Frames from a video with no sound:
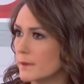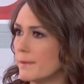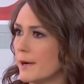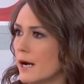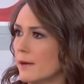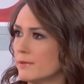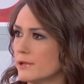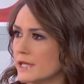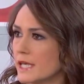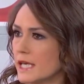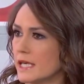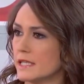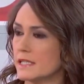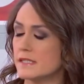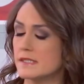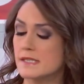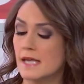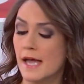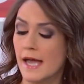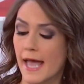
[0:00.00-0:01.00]

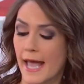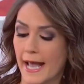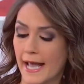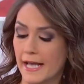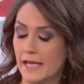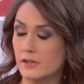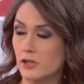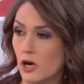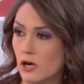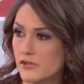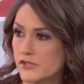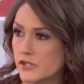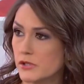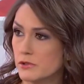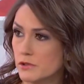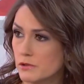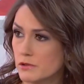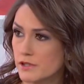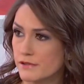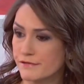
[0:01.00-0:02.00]
Republicans and also
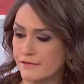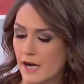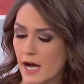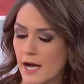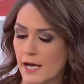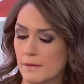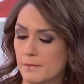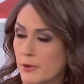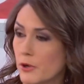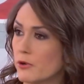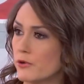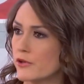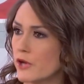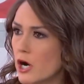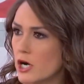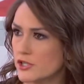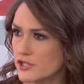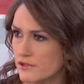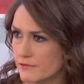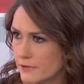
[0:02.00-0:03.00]
unify both
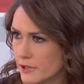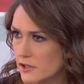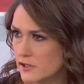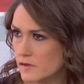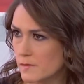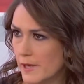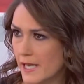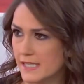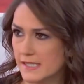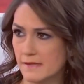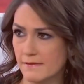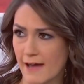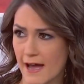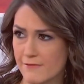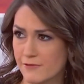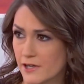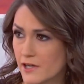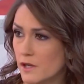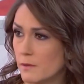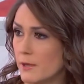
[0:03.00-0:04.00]
our diverse base of
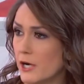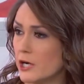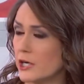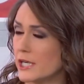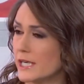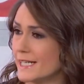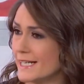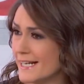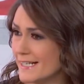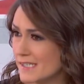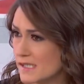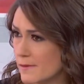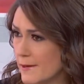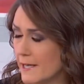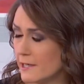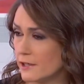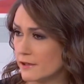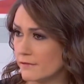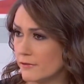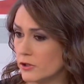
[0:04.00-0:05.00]
African American and
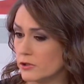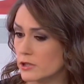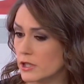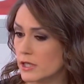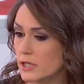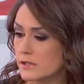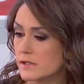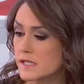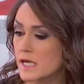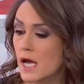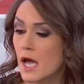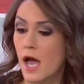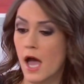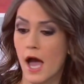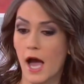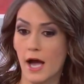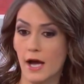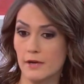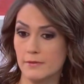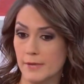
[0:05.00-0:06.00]
Hispanic voters,
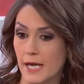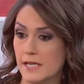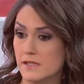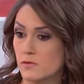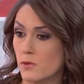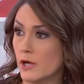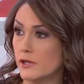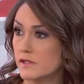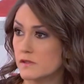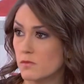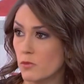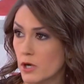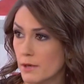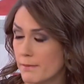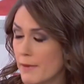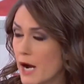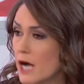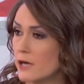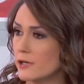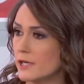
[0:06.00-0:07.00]
as well as more
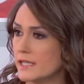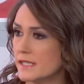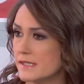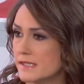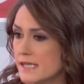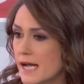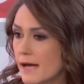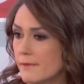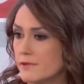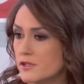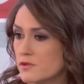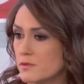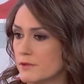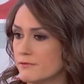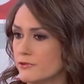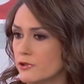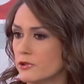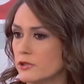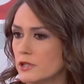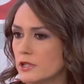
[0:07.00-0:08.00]
moderate
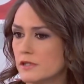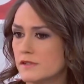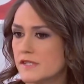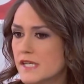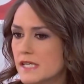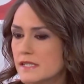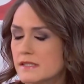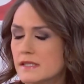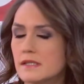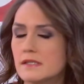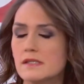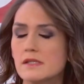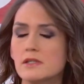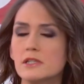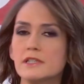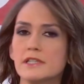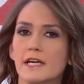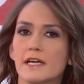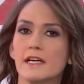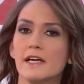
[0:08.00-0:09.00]
establishment voters, it's
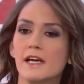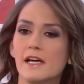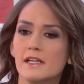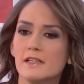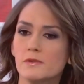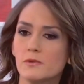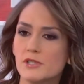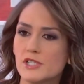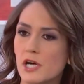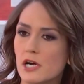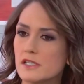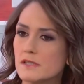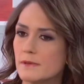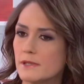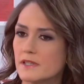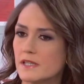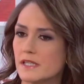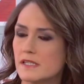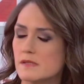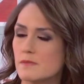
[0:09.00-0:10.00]
concerning. We talked
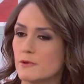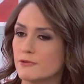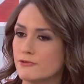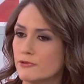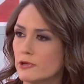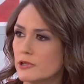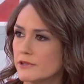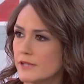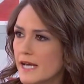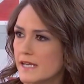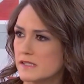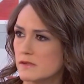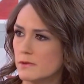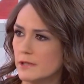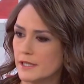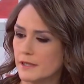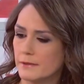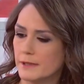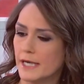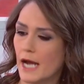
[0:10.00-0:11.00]
about this before last
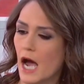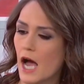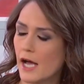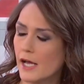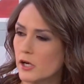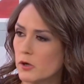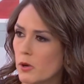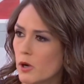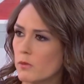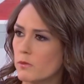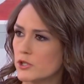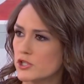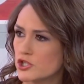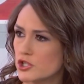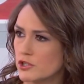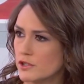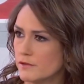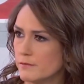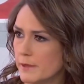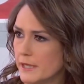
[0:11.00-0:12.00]
week. I mean, Iowa, which
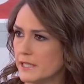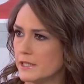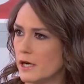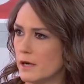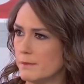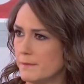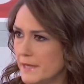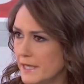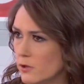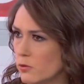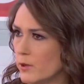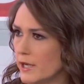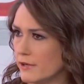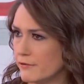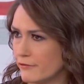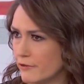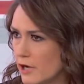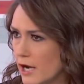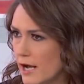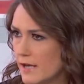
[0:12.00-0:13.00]
should have been a big
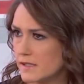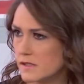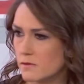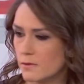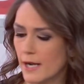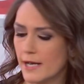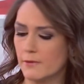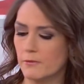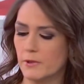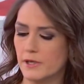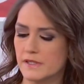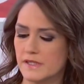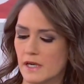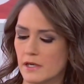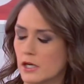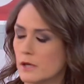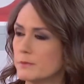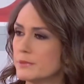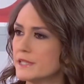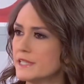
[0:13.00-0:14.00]
week for us, right, was
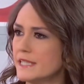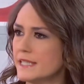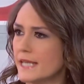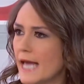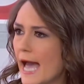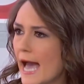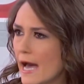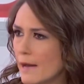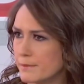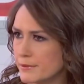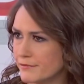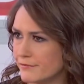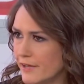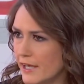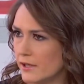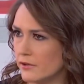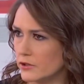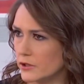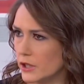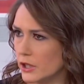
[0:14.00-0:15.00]
a complete app
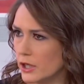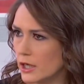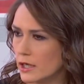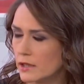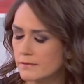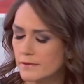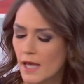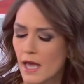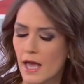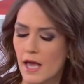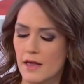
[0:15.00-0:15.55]
failure.